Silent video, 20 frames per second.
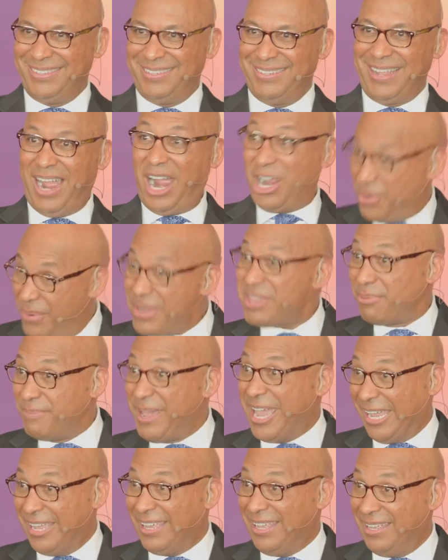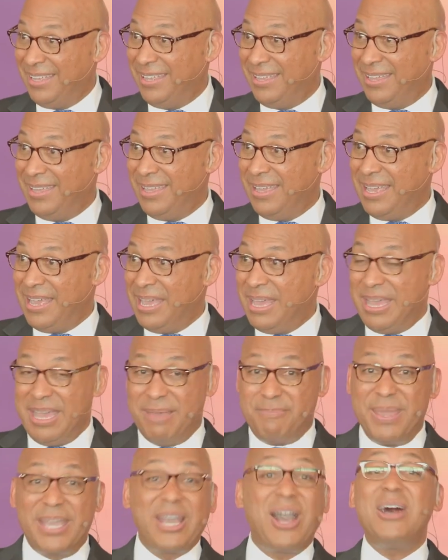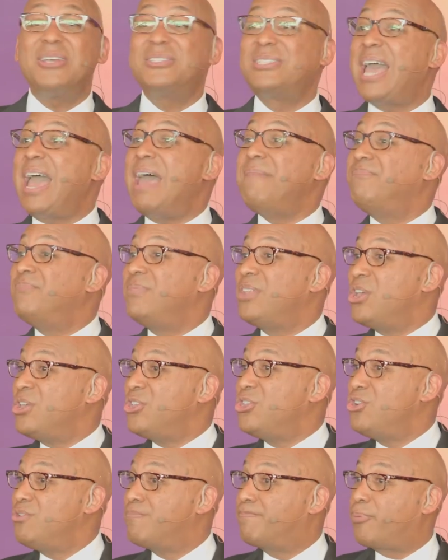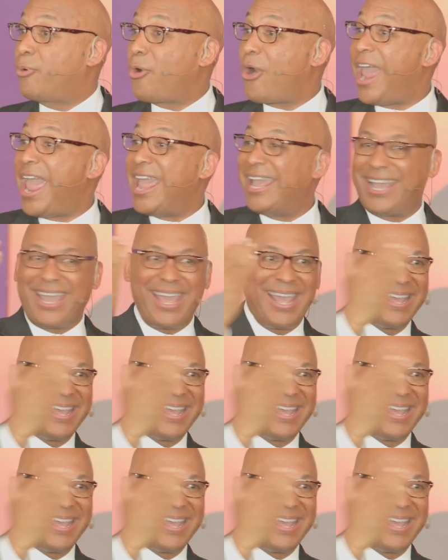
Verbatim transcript: Are you with me? Because then you break